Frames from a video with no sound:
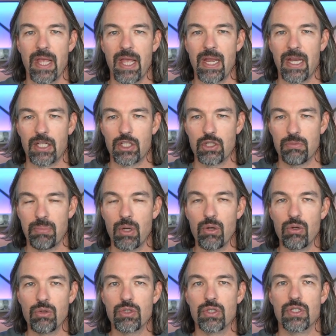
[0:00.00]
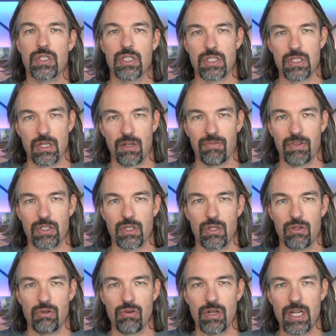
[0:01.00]
and exposes the stuff that's
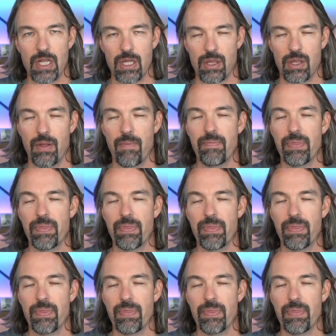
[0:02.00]
underneath.